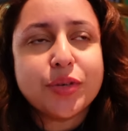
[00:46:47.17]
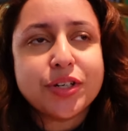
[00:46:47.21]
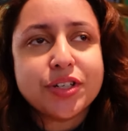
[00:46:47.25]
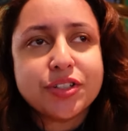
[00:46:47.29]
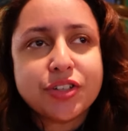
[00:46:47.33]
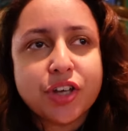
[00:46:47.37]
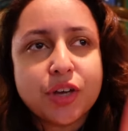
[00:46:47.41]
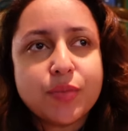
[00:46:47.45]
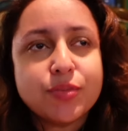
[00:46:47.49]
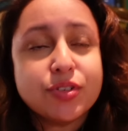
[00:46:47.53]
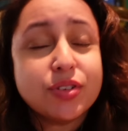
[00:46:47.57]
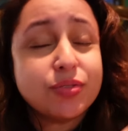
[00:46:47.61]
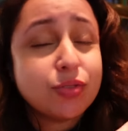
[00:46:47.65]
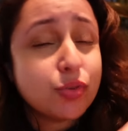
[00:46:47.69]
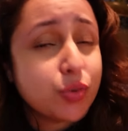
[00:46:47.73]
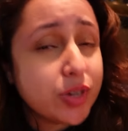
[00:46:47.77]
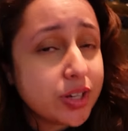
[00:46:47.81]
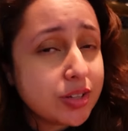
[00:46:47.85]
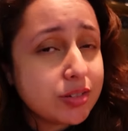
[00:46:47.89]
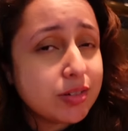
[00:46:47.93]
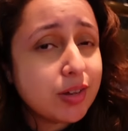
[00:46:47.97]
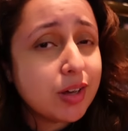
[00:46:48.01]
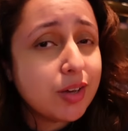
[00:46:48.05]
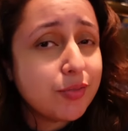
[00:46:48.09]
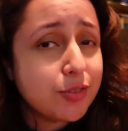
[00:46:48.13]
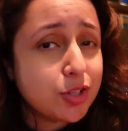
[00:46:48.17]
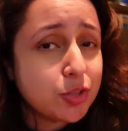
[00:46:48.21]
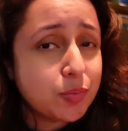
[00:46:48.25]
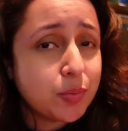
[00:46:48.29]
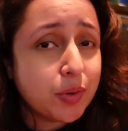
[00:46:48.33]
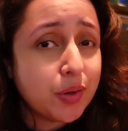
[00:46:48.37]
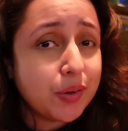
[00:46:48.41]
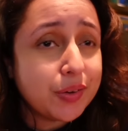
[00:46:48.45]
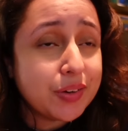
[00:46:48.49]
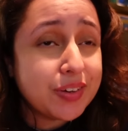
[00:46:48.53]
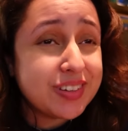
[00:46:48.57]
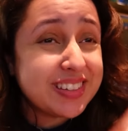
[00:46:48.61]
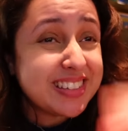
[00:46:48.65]
but in terms of quick service
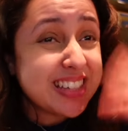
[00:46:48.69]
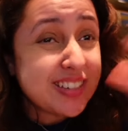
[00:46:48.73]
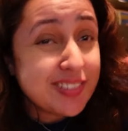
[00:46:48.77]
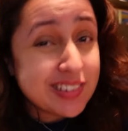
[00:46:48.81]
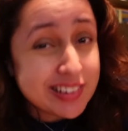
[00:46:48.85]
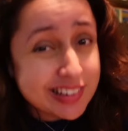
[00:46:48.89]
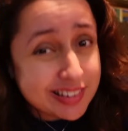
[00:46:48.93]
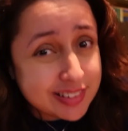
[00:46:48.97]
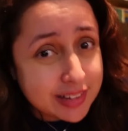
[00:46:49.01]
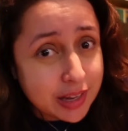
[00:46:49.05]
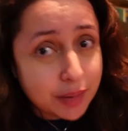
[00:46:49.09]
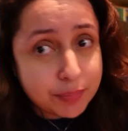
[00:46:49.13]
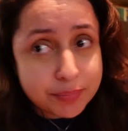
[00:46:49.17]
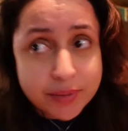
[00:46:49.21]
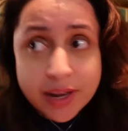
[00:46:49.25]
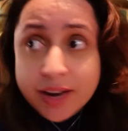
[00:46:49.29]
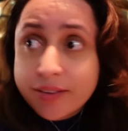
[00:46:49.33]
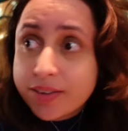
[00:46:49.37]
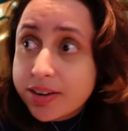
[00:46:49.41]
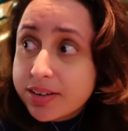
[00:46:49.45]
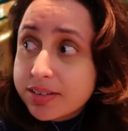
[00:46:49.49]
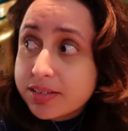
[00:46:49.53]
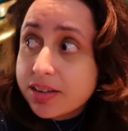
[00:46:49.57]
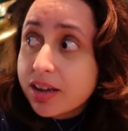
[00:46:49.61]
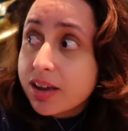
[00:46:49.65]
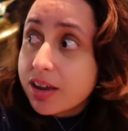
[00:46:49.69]
burgers here in Disneyland Paris,